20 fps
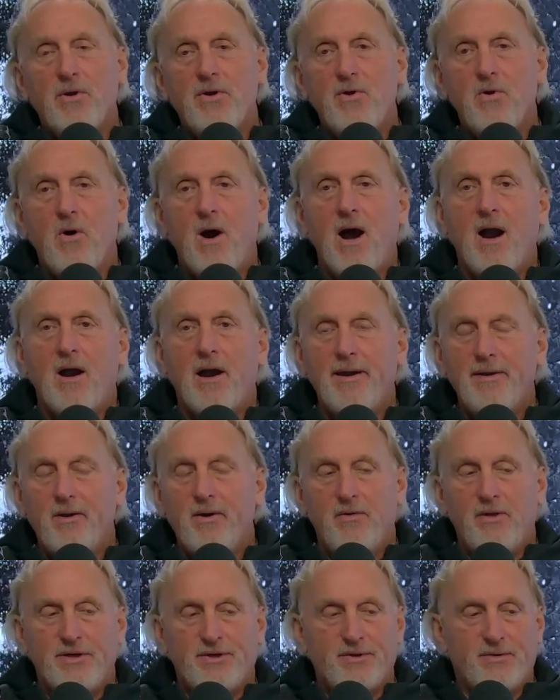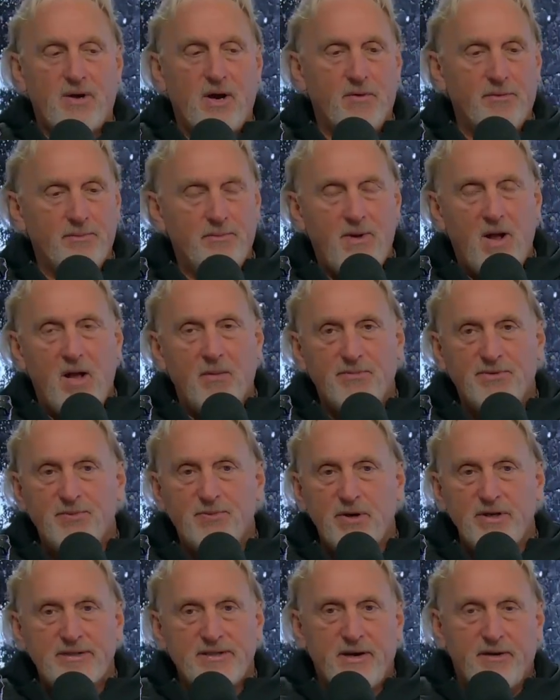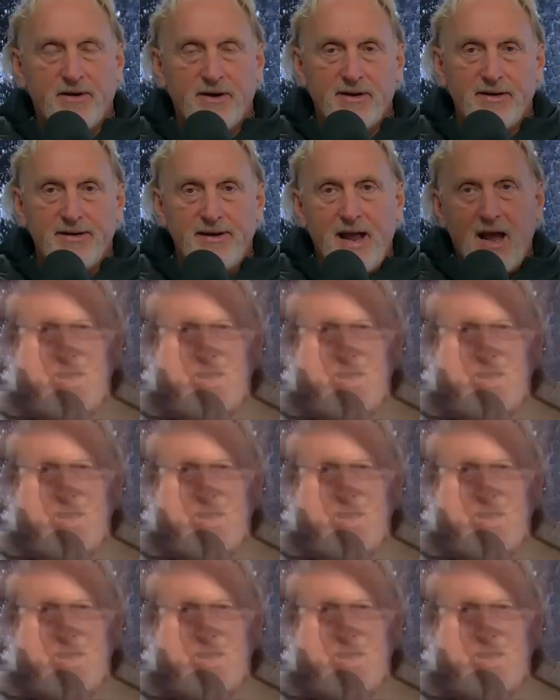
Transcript: where you are, I know that you're out in Palm Springs area, and